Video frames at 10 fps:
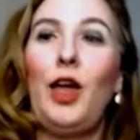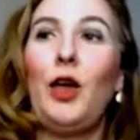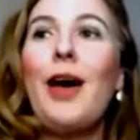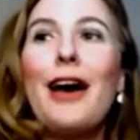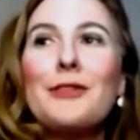
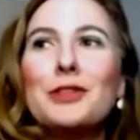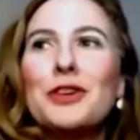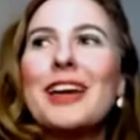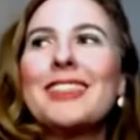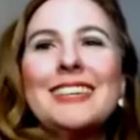You haven't
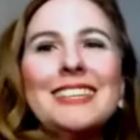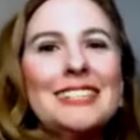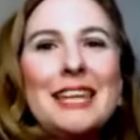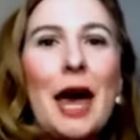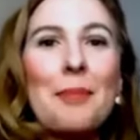tried
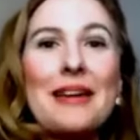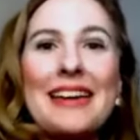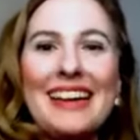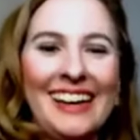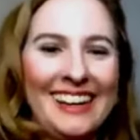this
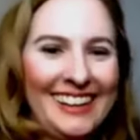tapping.